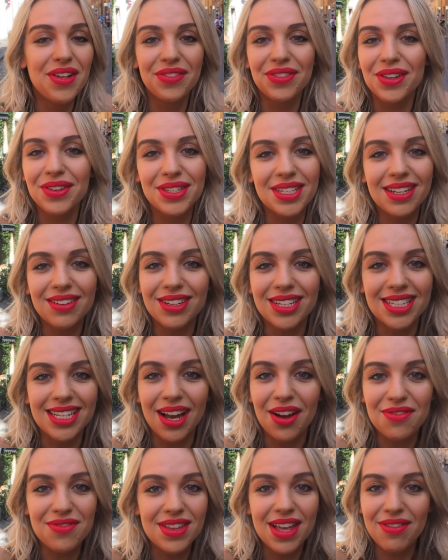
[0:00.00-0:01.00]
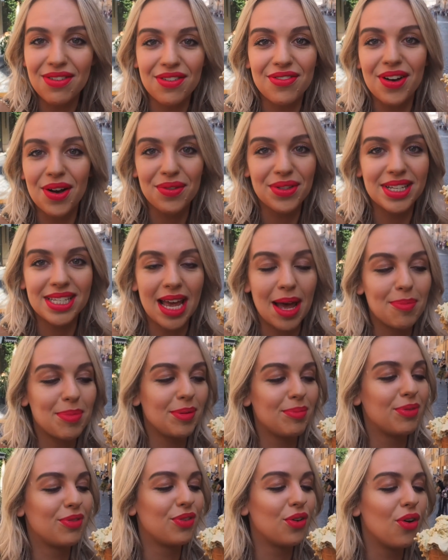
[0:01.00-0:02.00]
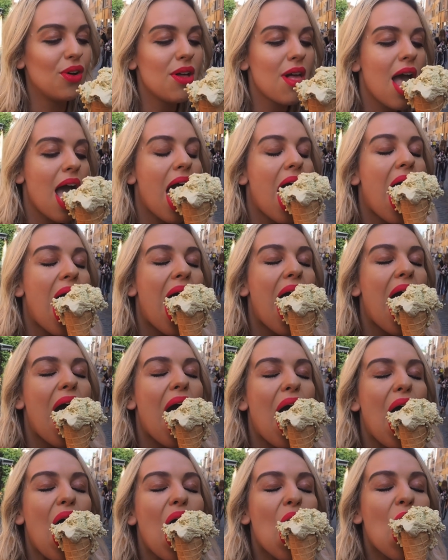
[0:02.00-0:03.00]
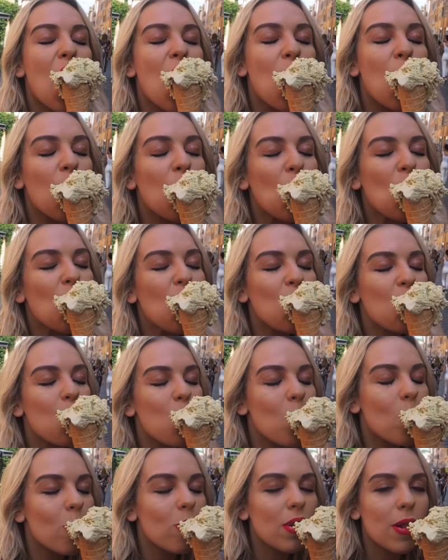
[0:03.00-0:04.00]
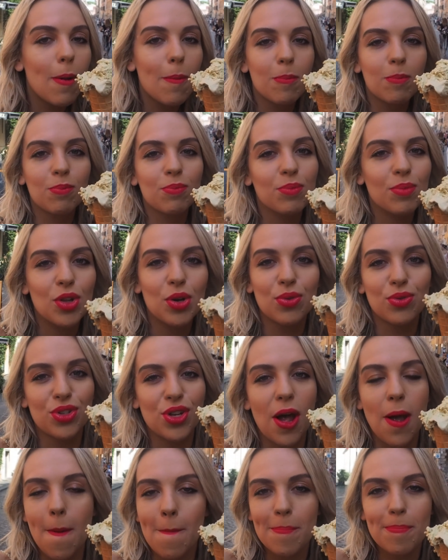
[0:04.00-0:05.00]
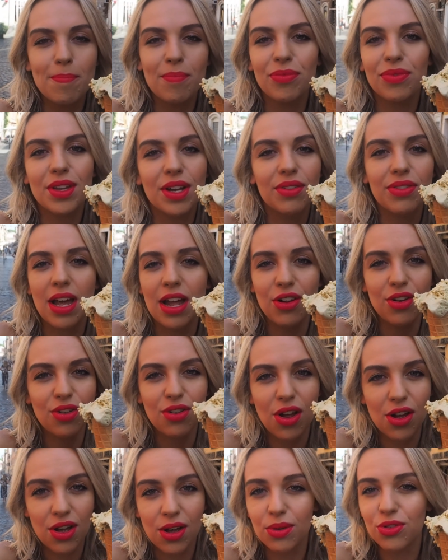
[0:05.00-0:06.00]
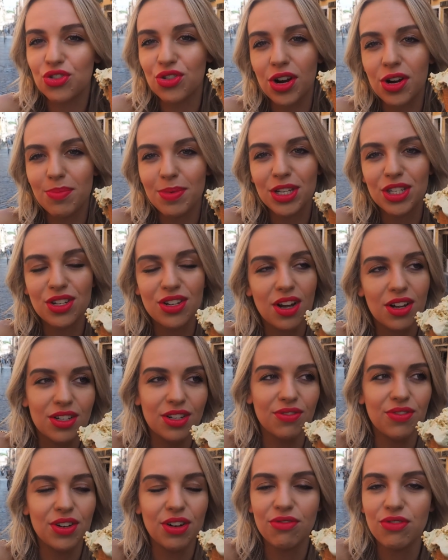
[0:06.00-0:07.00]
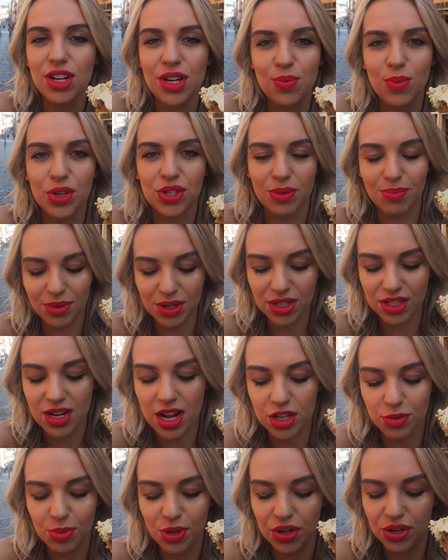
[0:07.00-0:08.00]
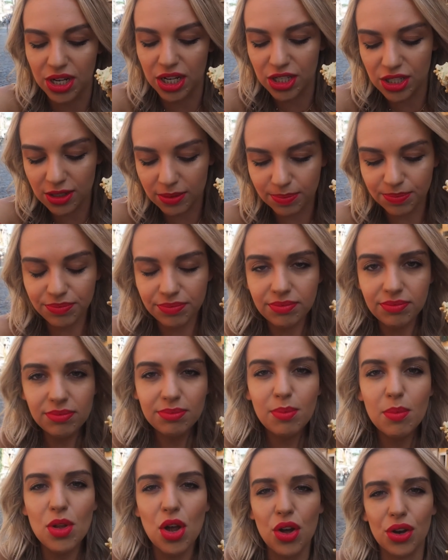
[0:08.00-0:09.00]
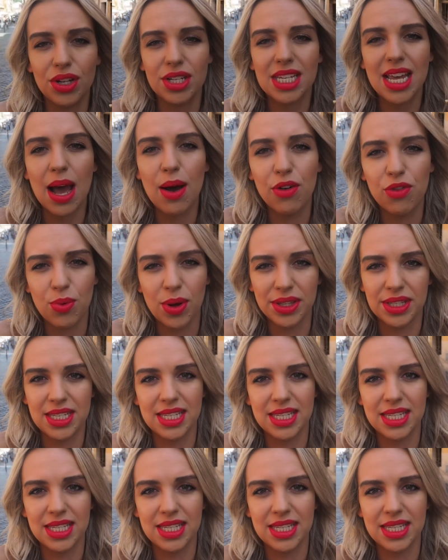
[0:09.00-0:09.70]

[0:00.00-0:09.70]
No, seriously, I've never felt this happy before. Oh. Also, that looked like I was trying to be seductive and I really wasn't, because let's be honest, on a scale of 1 to